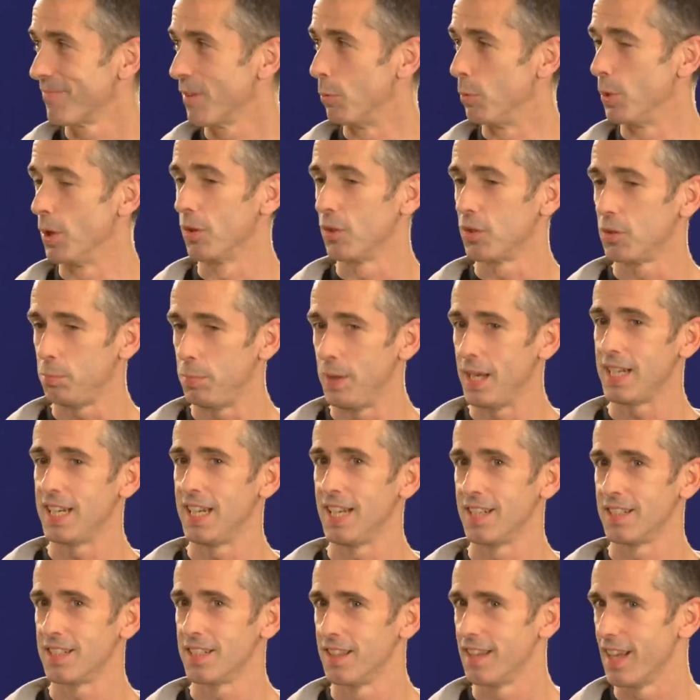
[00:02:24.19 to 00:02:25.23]
We are
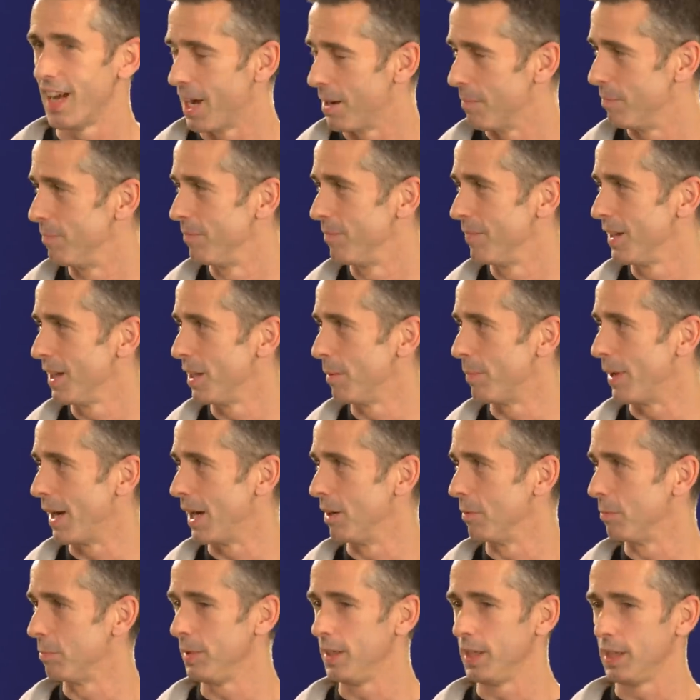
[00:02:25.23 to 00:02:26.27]
speaking to them
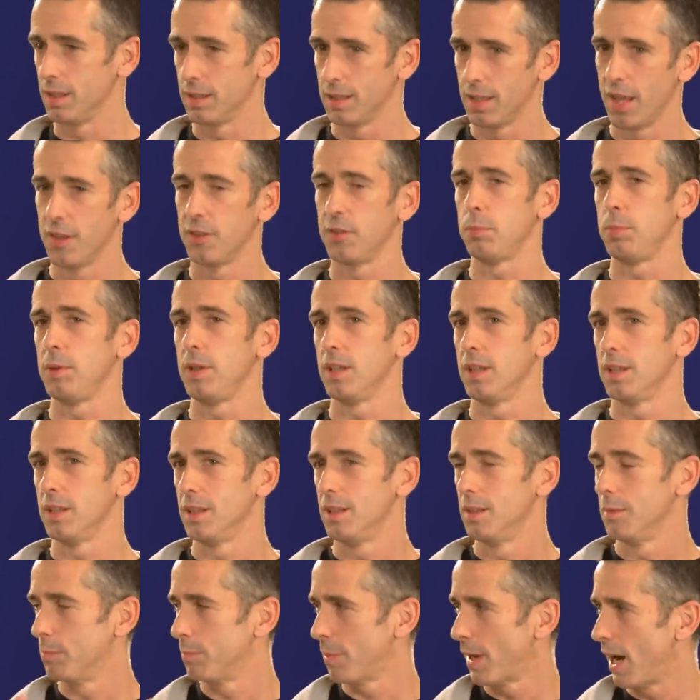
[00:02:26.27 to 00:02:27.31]
about being
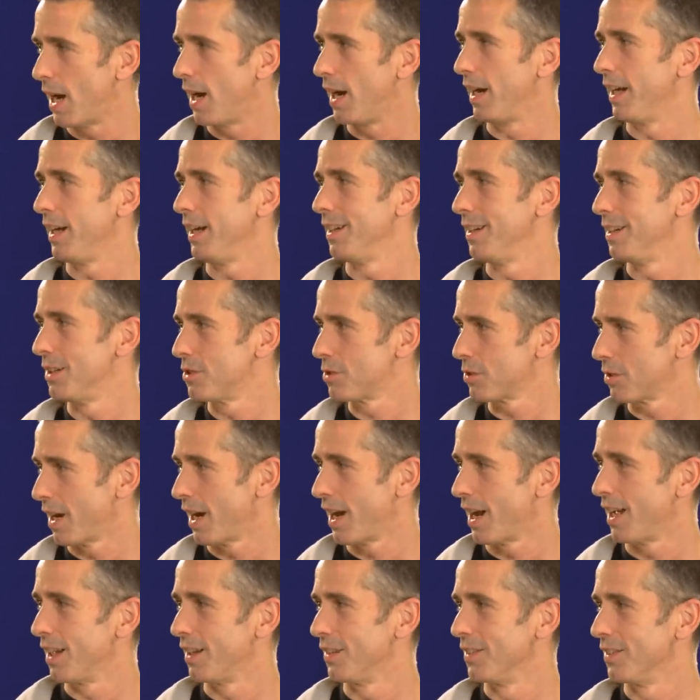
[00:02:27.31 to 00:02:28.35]
lesbian, bi,
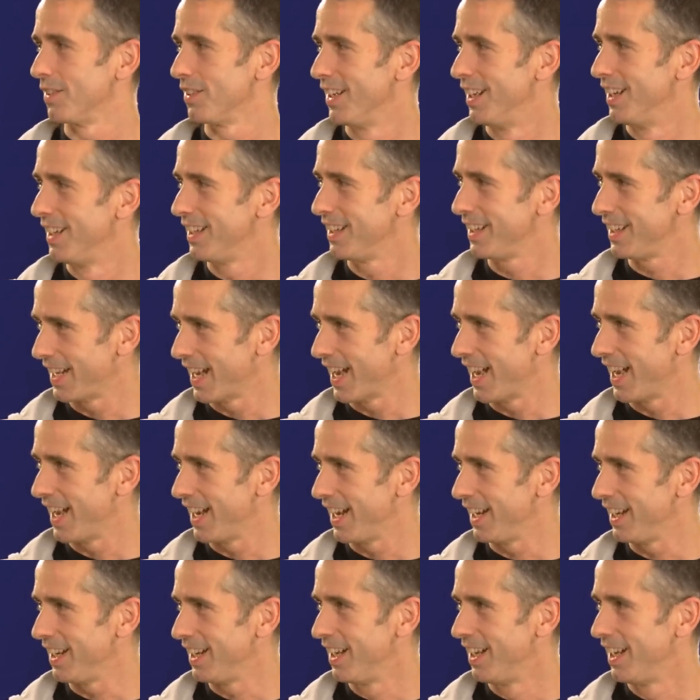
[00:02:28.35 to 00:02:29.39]
trans,
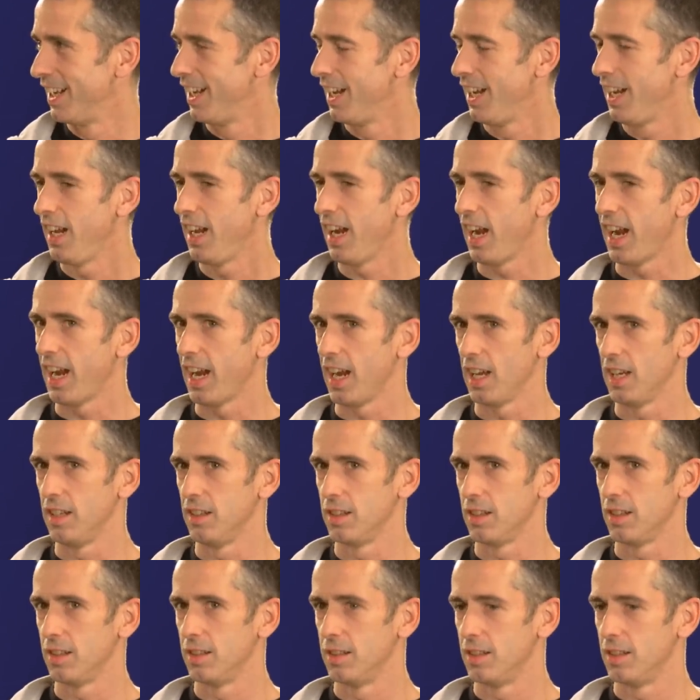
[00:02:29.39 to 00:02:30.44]
gay, and